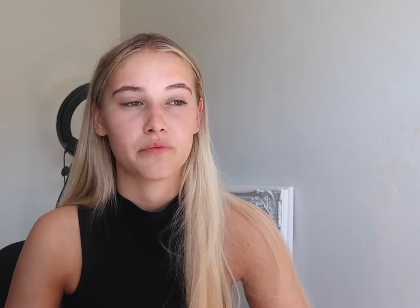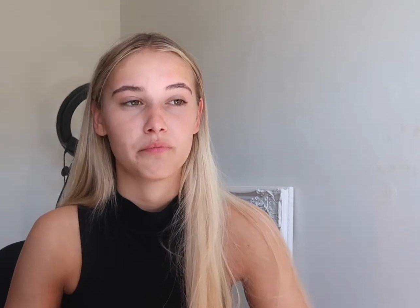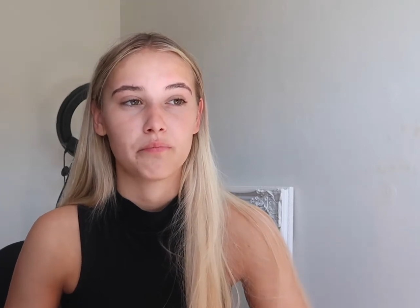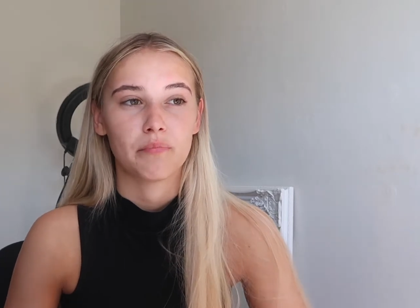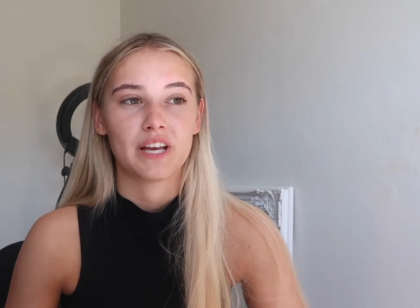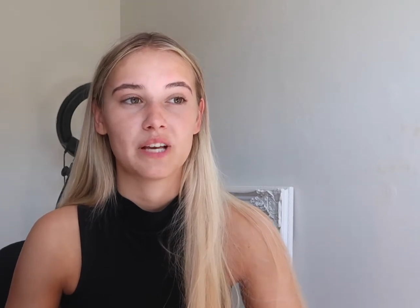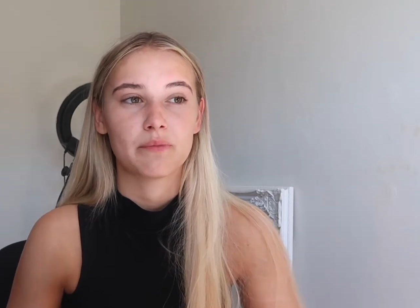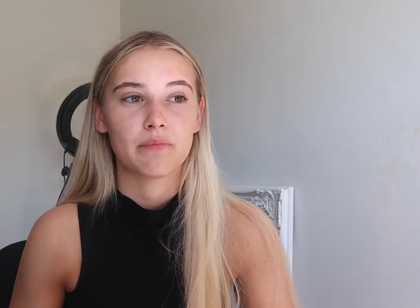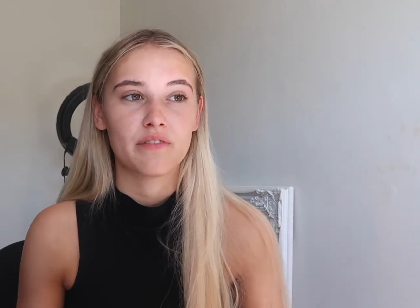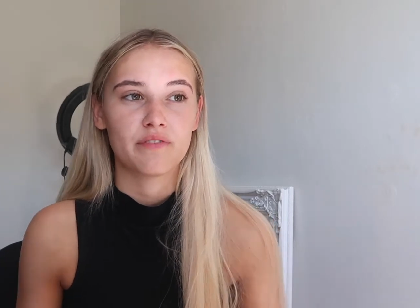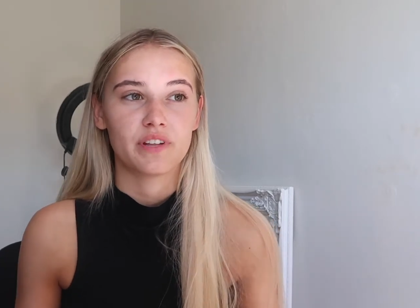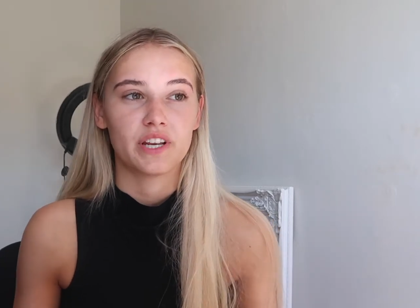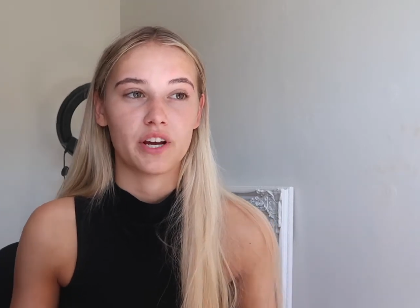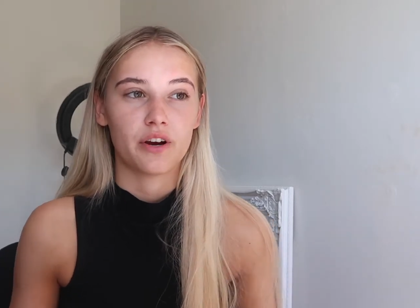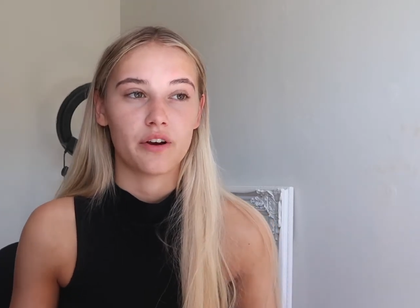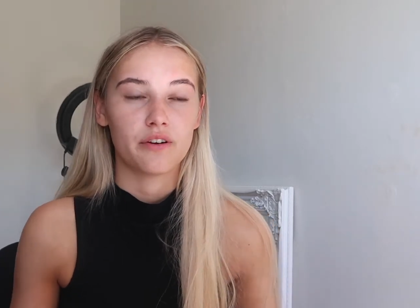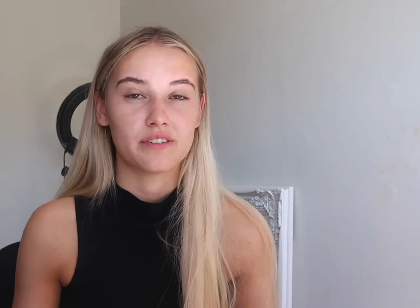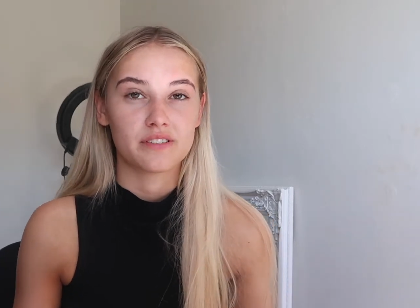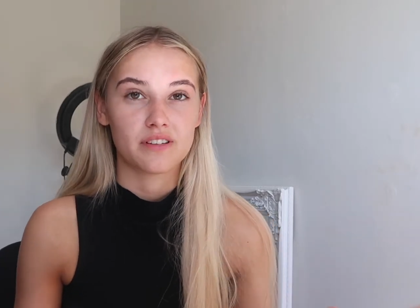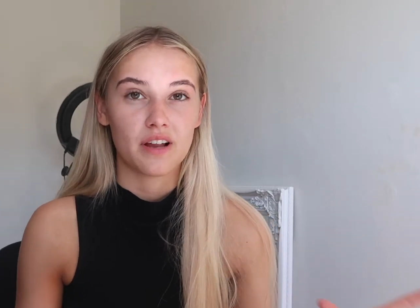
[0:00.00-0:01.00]
make my
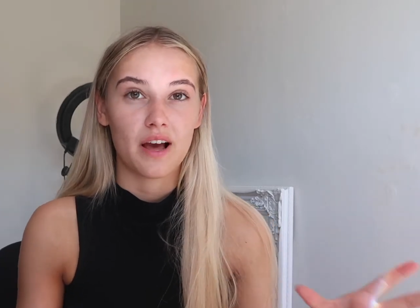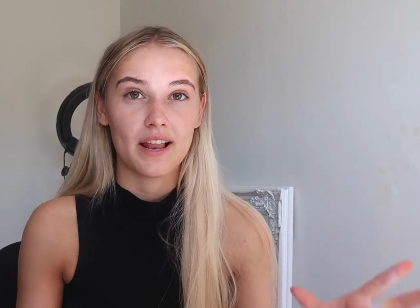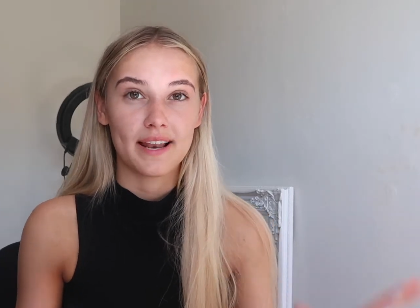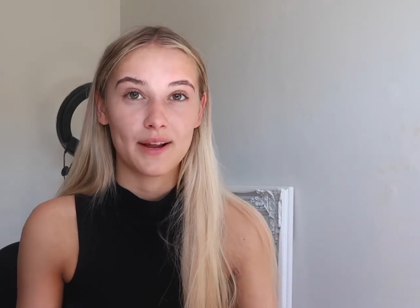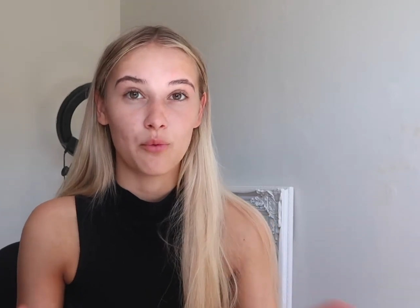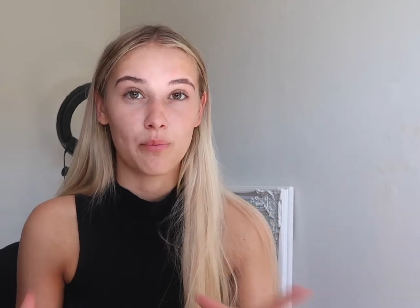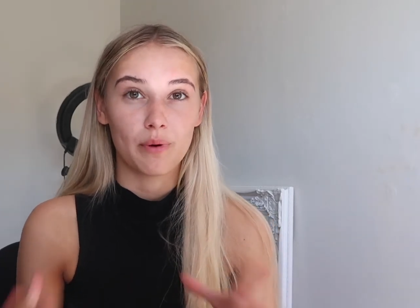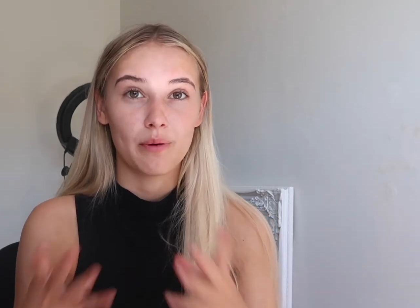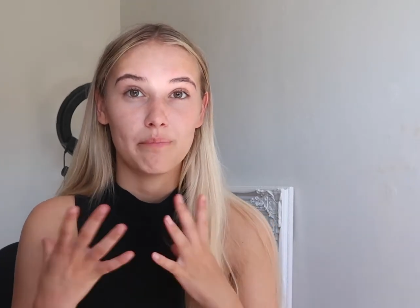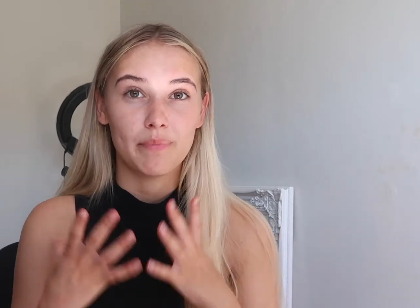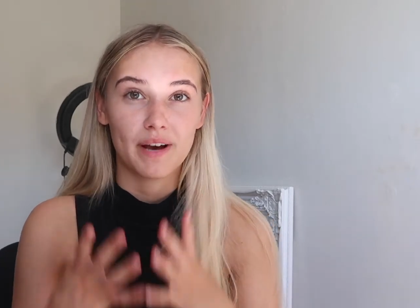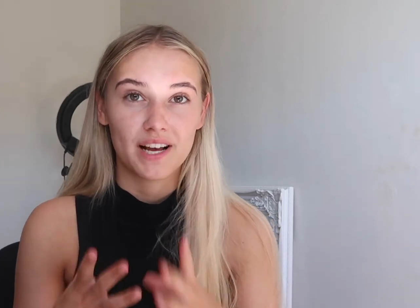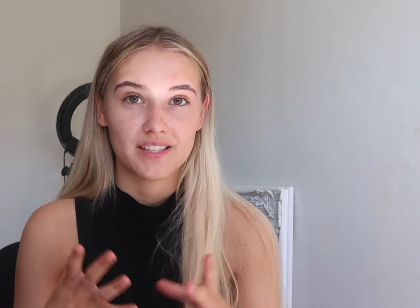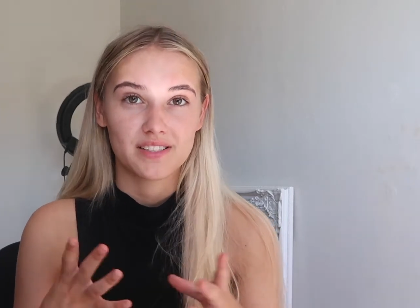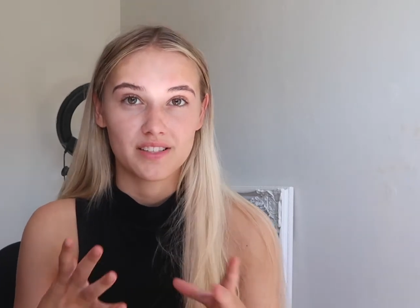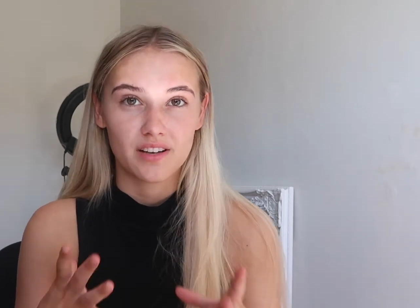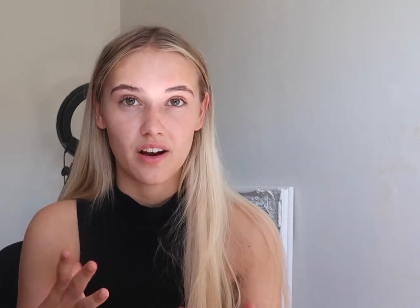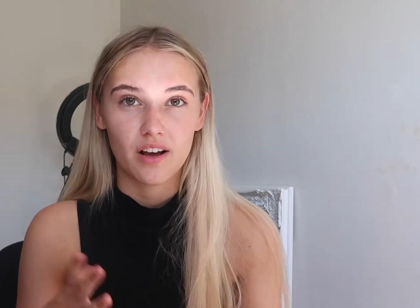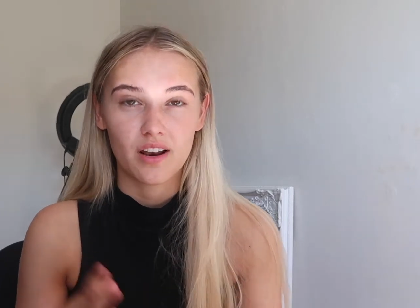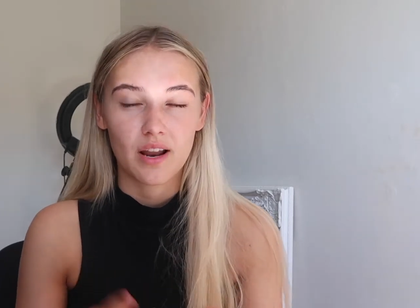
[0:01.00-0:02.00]
videos like a little bit
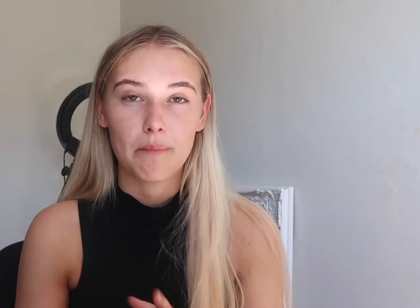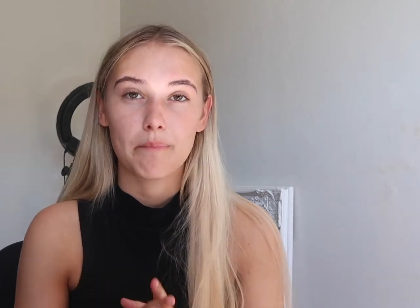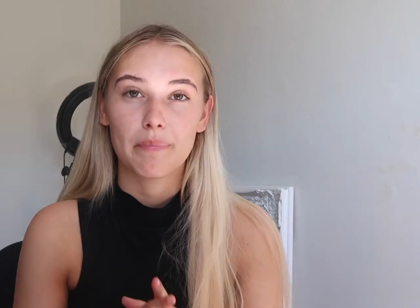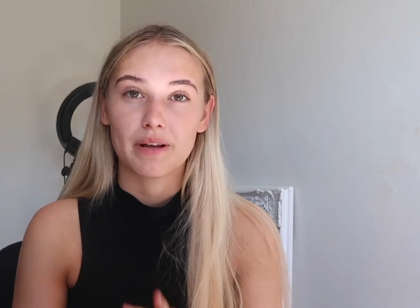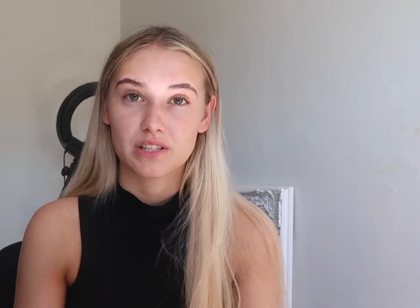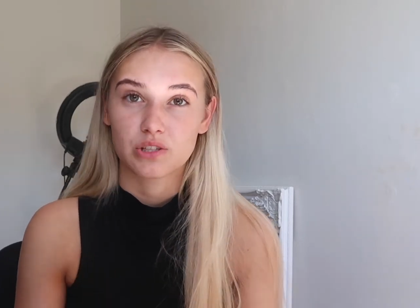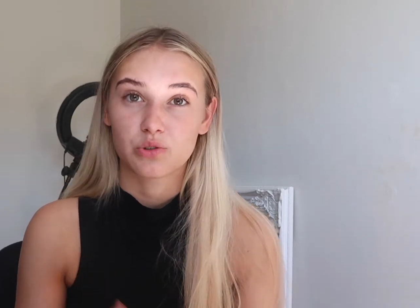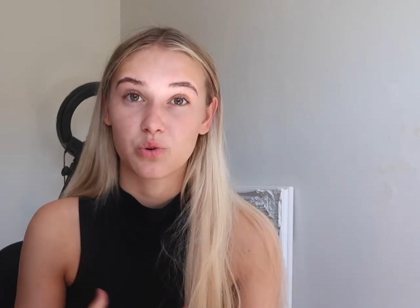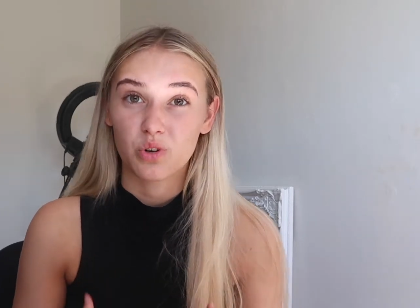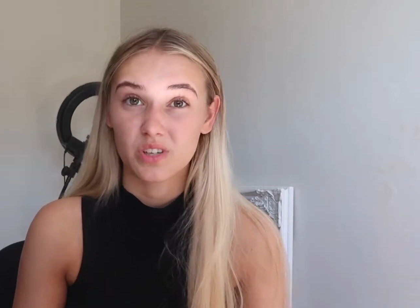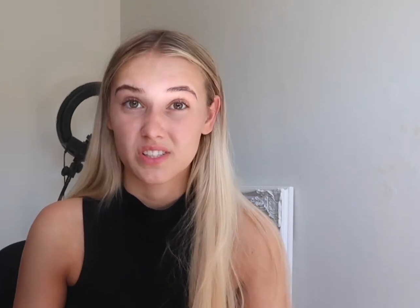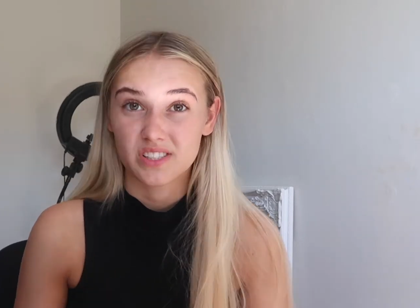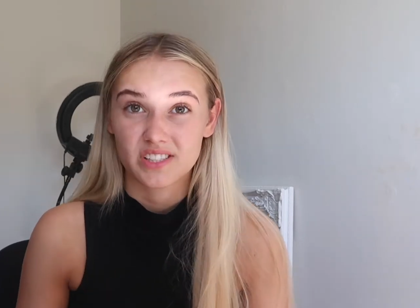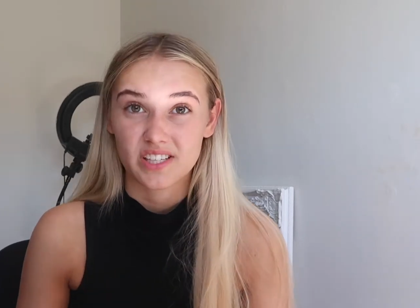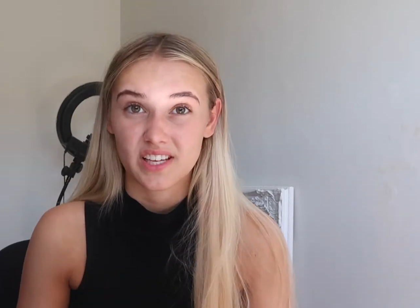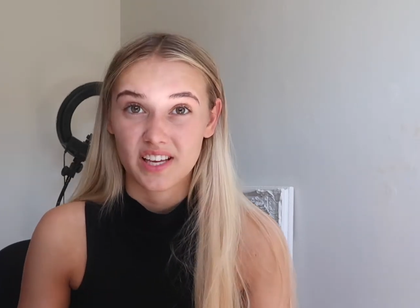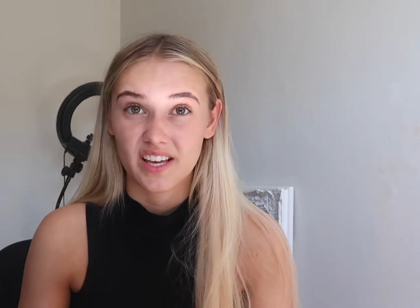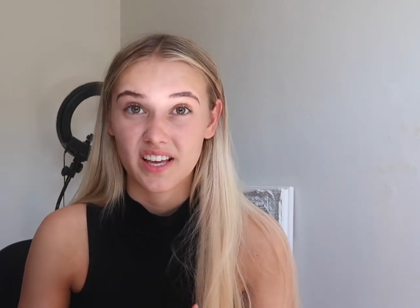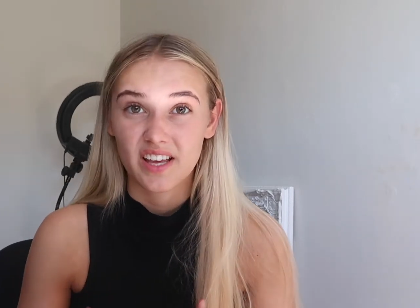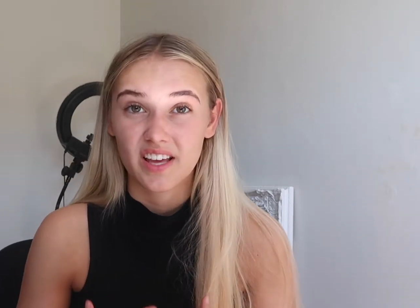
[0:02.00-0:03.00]
better and like better
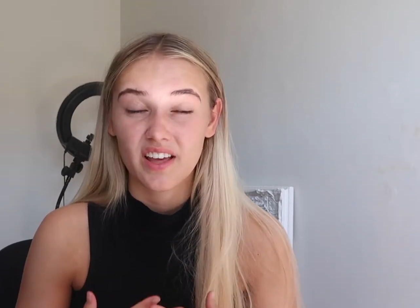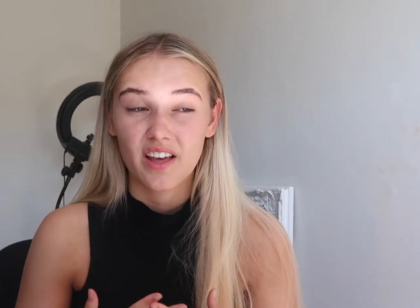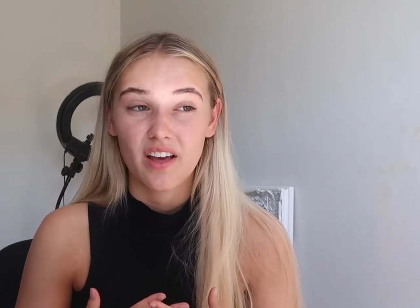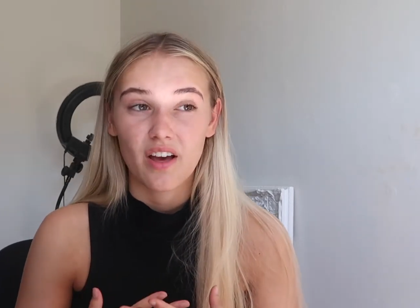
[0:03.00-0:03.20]
quality